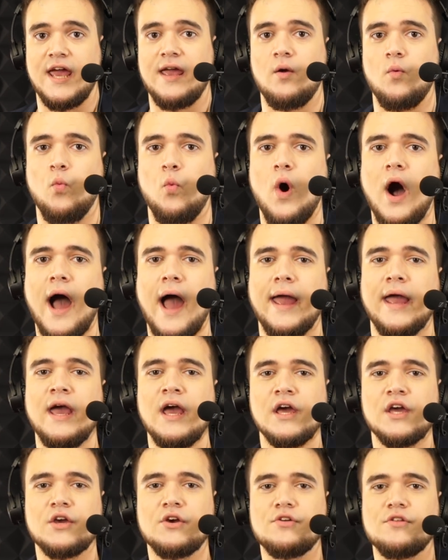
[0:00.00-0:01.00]
Why
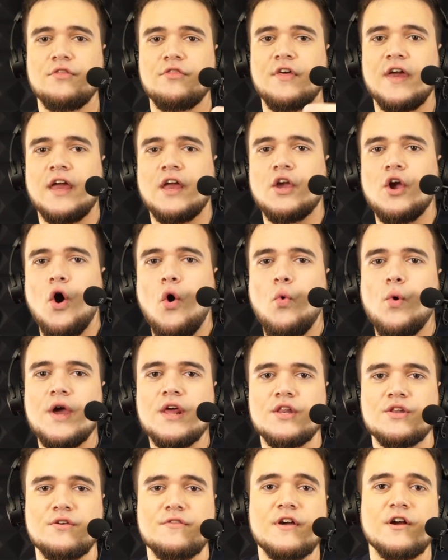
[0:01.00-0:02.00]
couldn't they go into
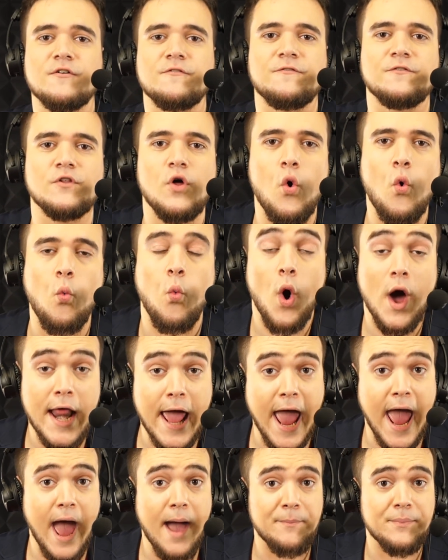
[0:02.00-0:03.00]
their flow? What
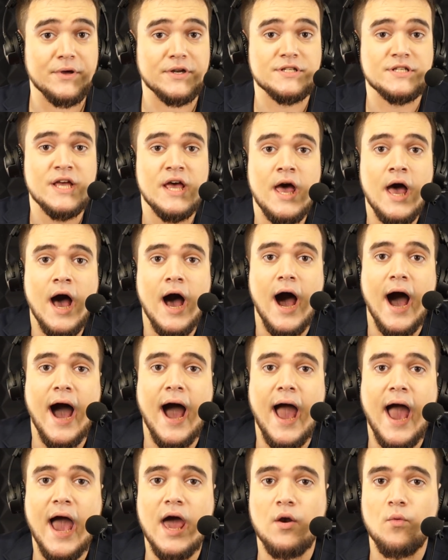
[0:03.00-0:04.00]
happened uh,
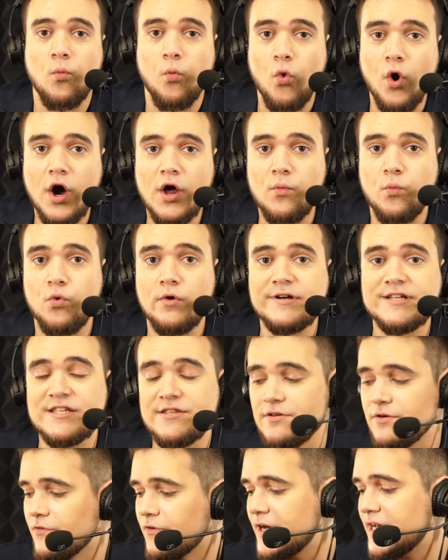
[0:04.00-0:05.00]
and what was the
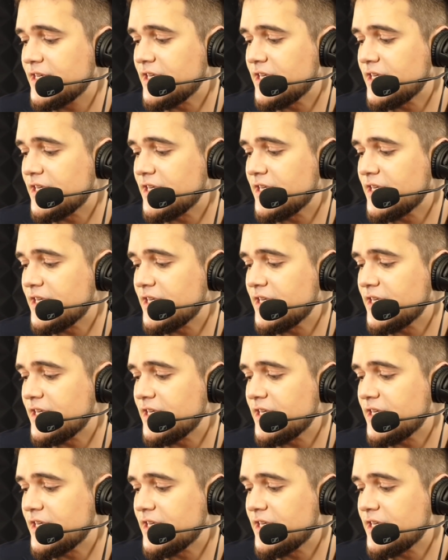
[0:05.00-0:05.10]
reason.